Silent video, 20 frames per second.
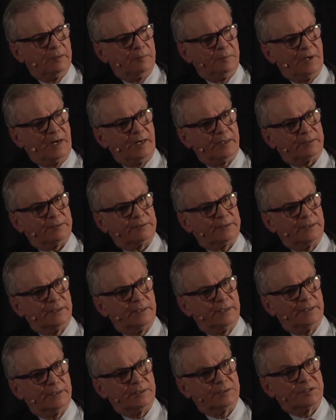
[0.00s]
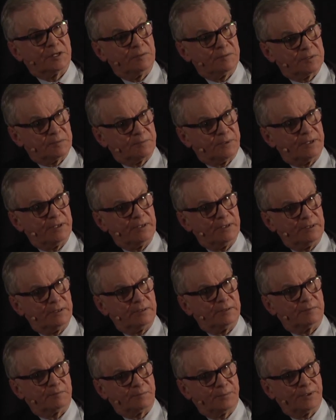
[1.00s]
But uh, she was a pretty,
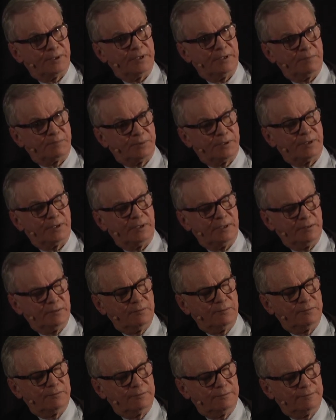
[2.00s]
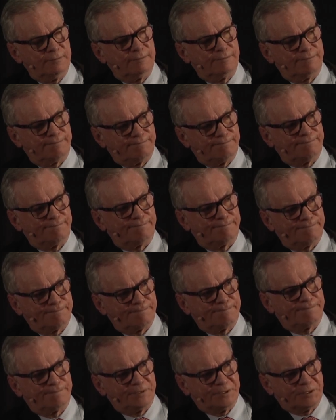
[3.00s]
pretty, pretty
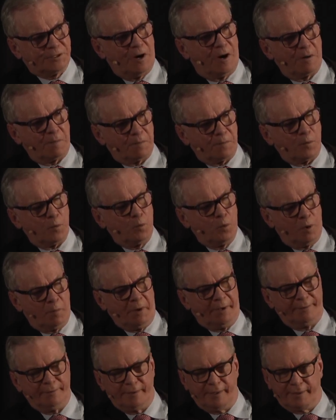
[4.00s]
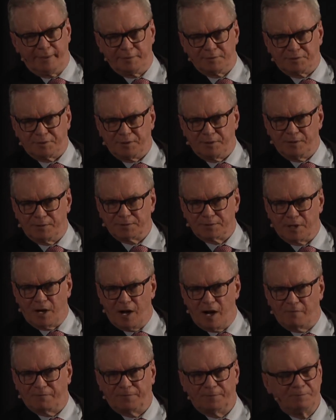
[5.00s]
sharp woman. And she goes
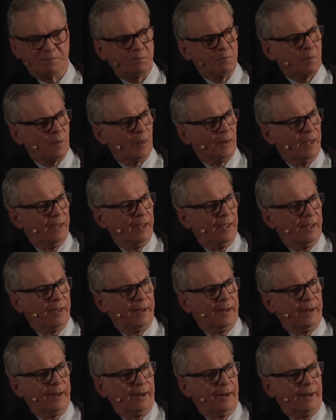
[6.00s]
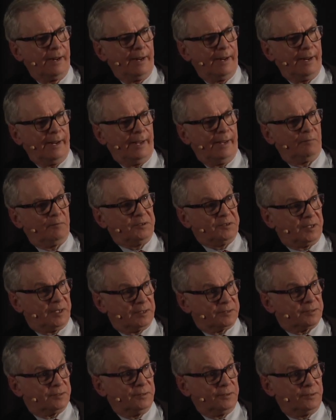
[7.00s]
off. And when she
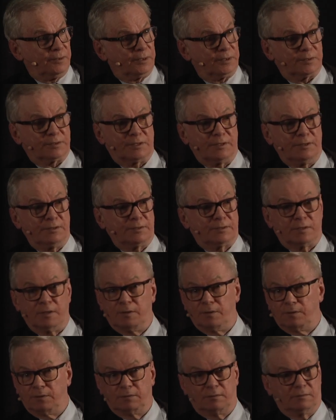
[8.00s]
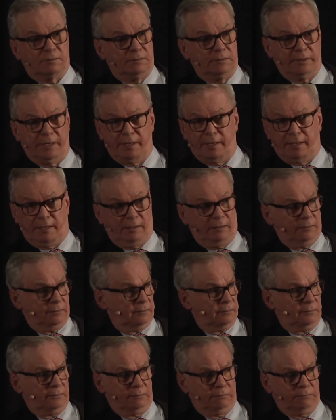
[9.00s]
gets to New York, she is told, lady,
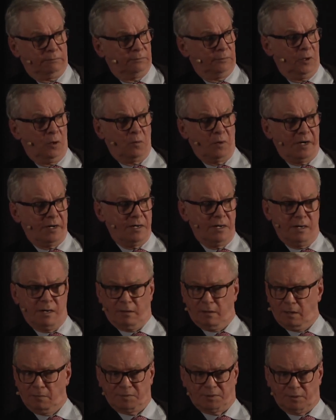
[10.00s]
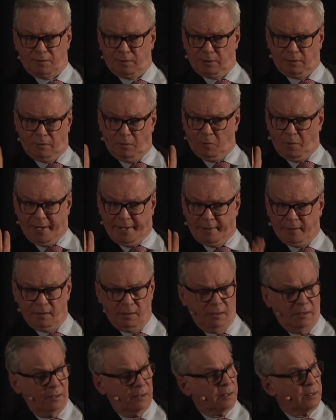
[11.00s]
nowhere near. I'm sorry, go away.
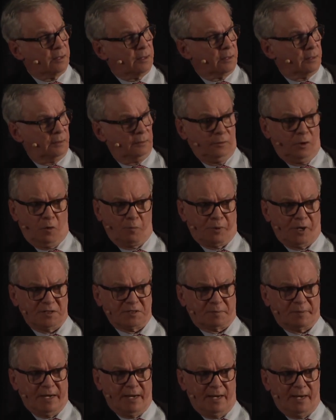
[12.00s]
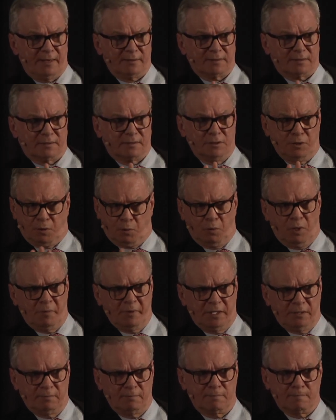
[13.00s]
No press pass. You're a
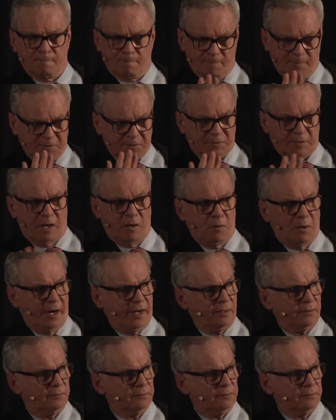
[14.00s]
woman. Stay away.